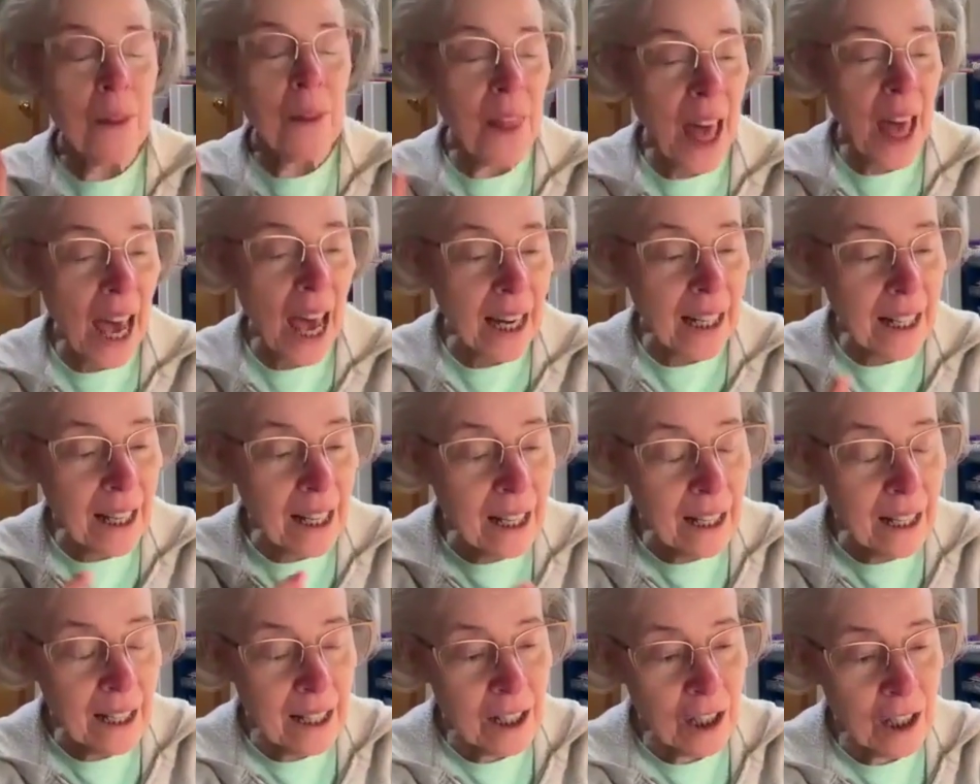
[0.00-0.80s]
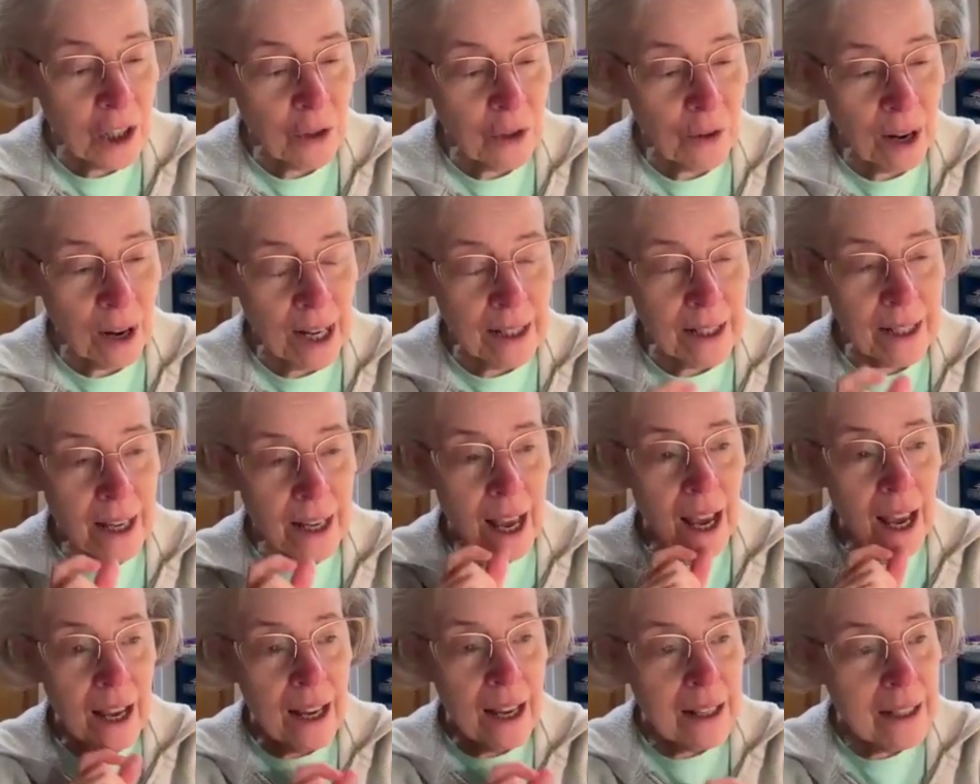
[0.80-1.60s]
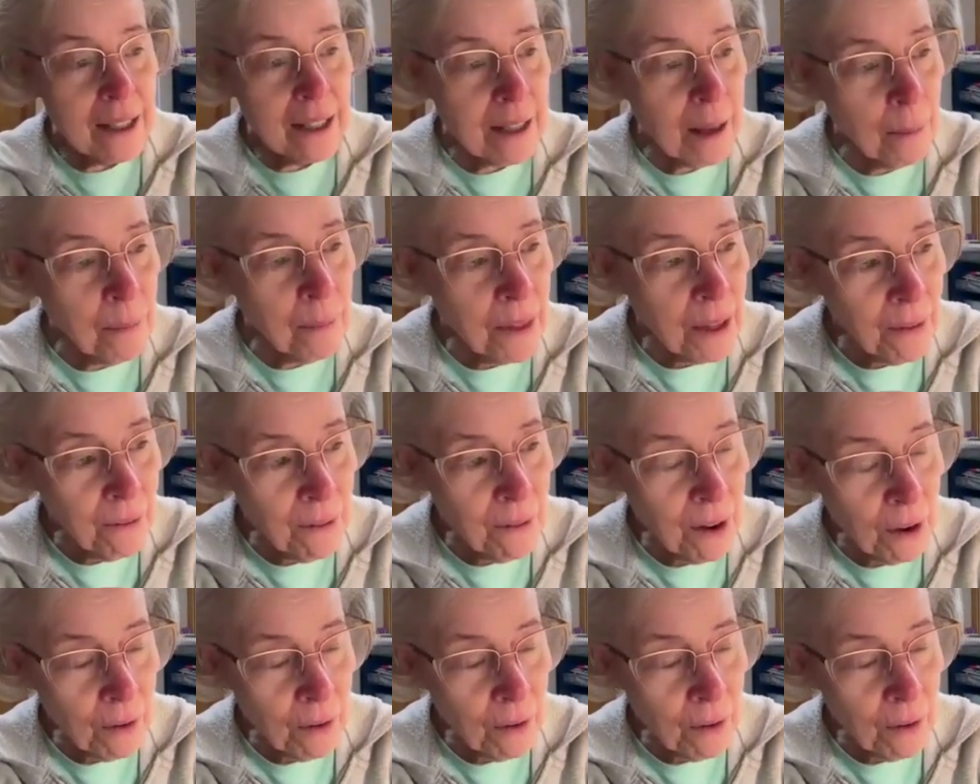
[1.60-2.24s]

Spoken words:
But that illustrates something